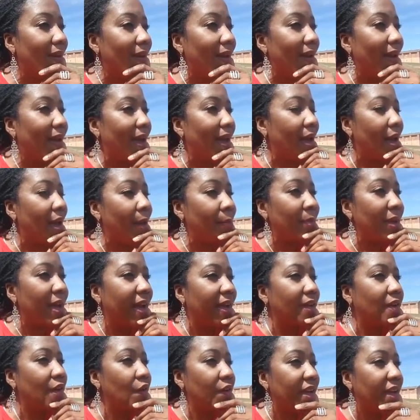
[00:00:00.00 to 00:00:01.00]

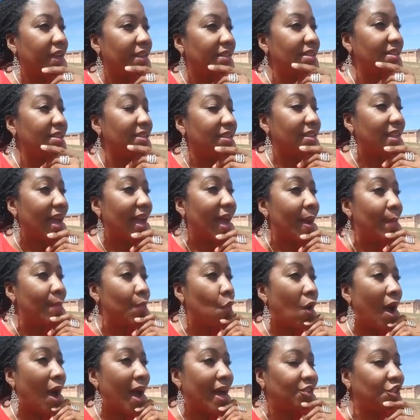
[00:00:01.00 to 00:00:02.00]
like, okay, I'm
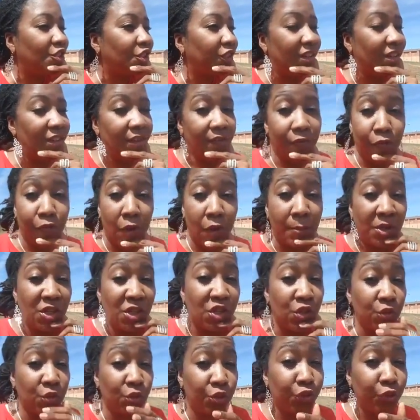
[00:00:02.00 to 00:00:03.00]
watching it from a
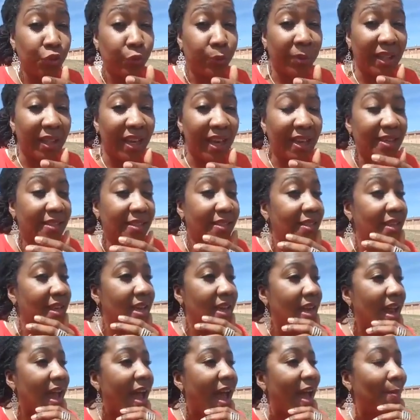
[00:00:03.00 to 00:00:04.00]
neutral place.
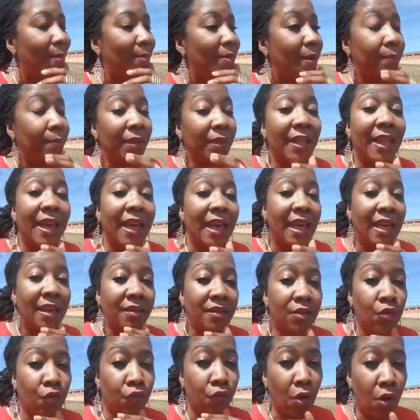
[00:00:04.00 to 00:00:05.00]
And I've been playing
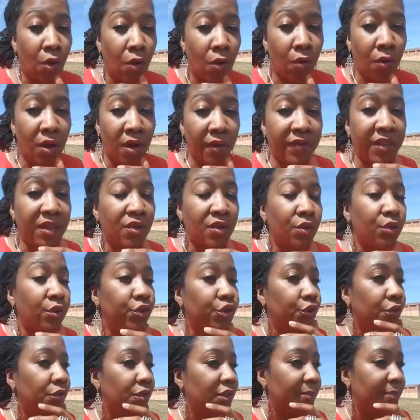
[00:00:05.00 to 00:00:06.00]
the role of the
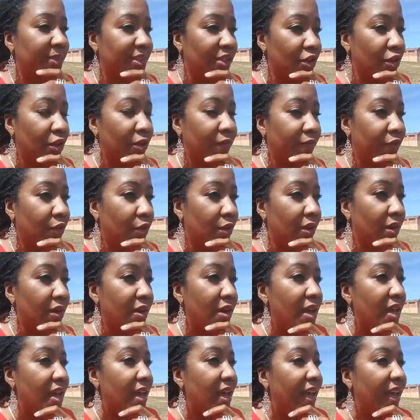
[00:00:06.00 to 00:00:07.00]
neutral observer
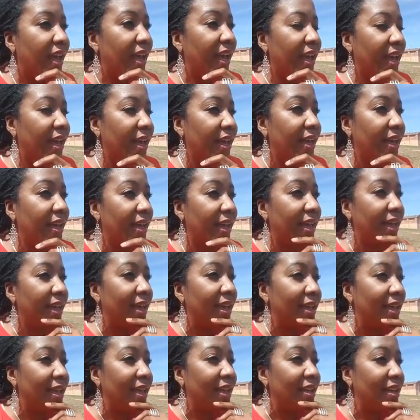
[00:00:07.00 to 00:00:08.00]

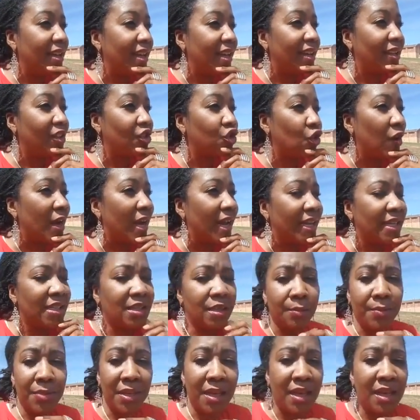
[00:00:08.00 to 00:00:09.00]
and trying to
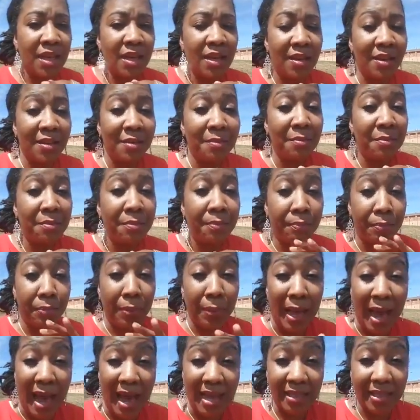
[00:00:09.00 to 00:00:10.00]
be
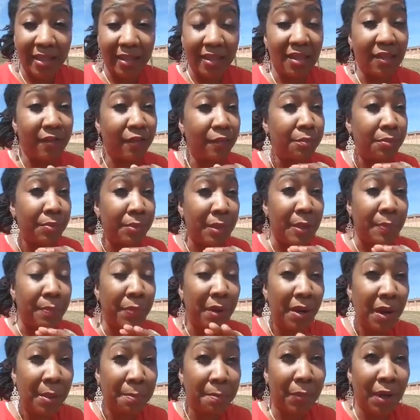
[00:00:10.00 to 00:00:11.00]
positive, be
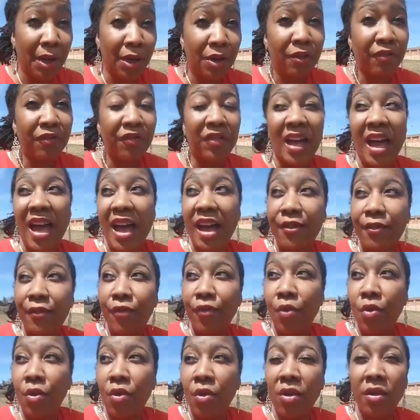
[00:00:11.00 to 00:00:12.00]
butterfly
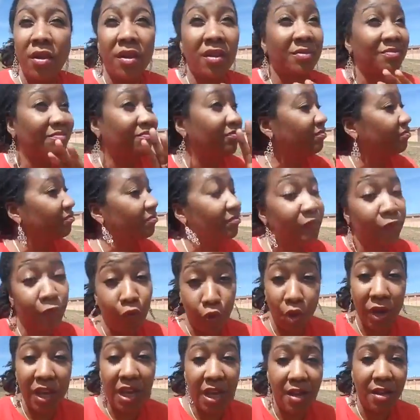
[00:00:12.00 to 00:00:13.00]
for
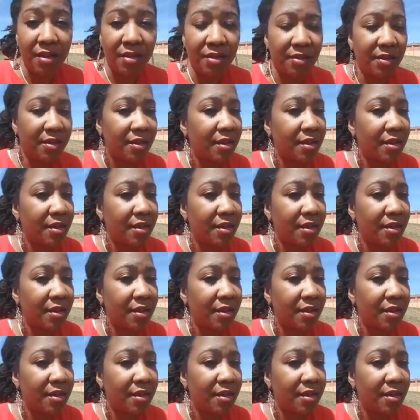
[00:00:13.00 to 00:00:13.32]
4 years.